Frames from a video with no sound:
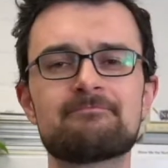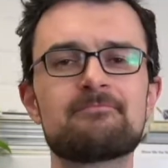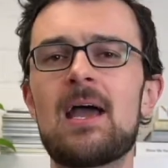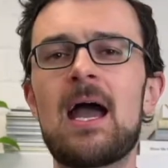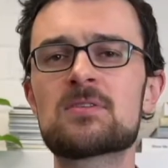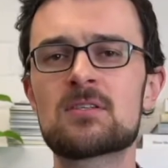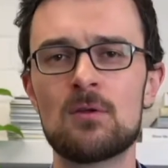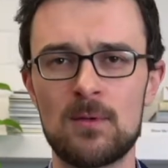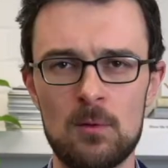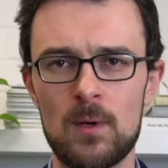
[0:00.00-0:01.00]

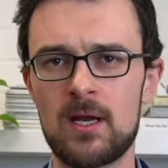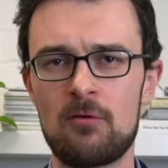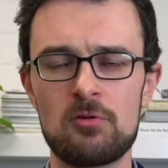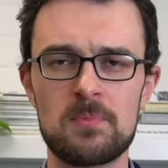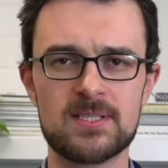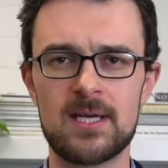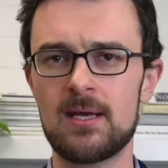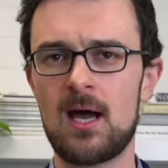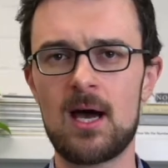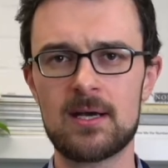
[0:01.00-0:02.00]
Absolutely, 100%.
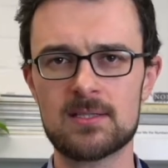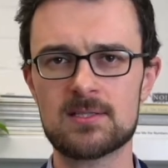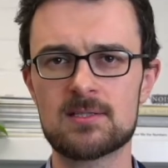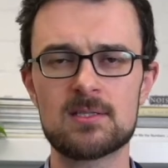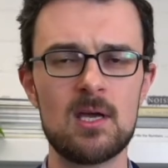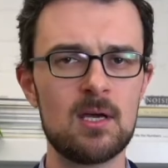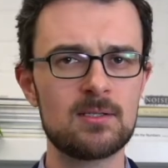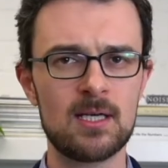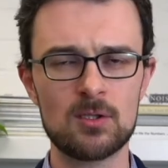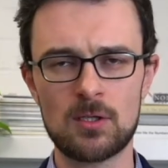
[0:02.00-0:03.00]
Artists,
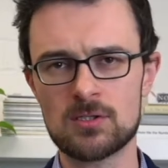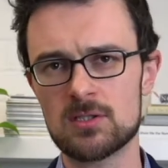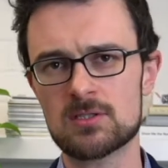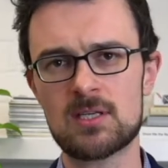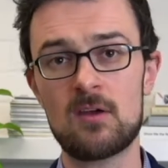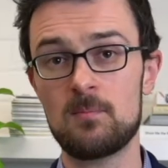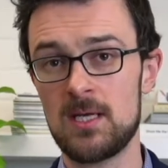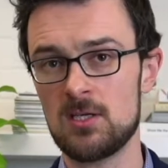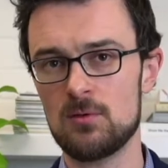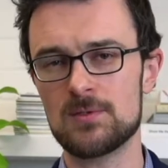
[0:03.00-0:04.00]
technologists have
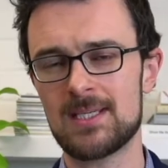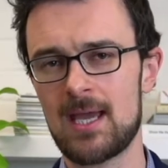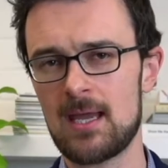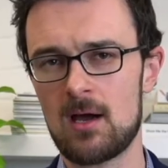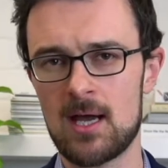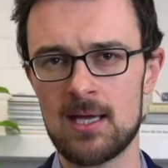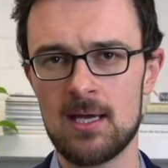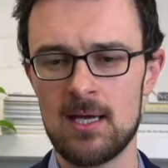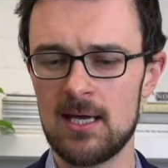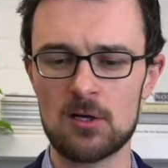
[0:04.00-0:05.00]
been using AI
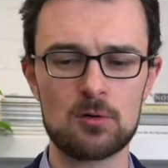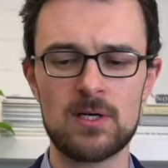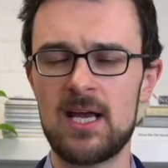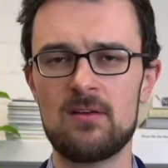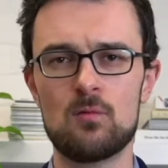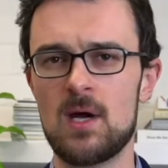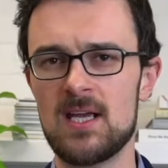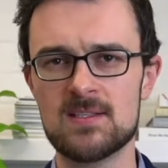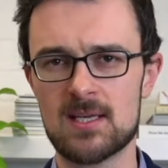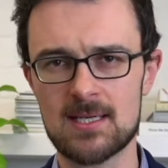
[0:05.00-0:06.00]
in creative
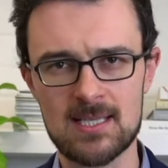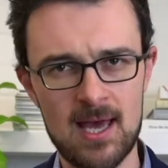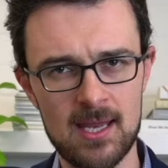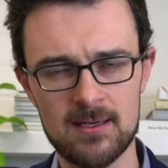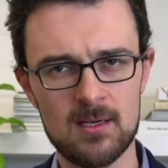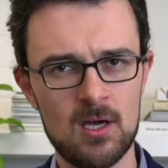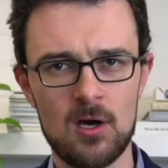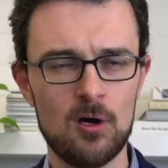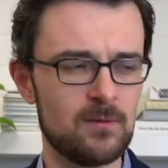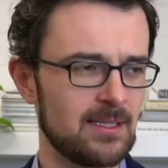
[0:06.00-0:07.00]
ways a ton
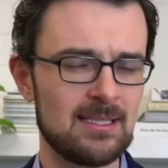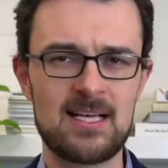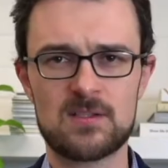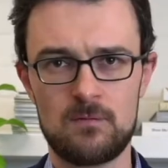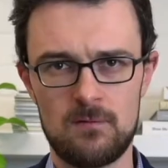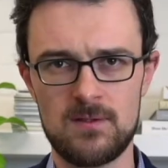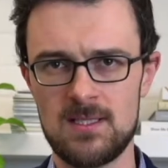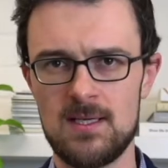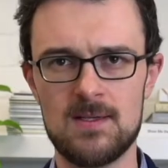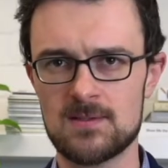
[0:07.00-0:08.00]
over the last 50
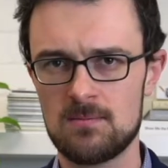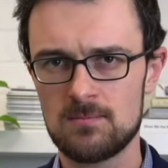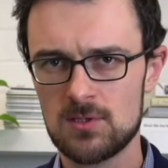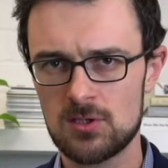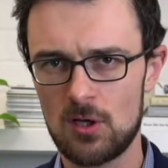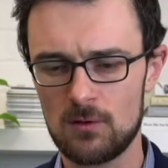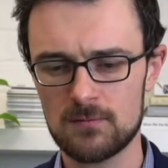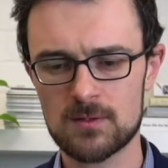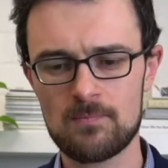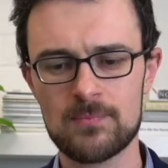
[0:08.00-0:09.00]
years.
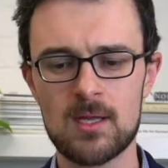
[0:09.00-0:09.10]
Solved.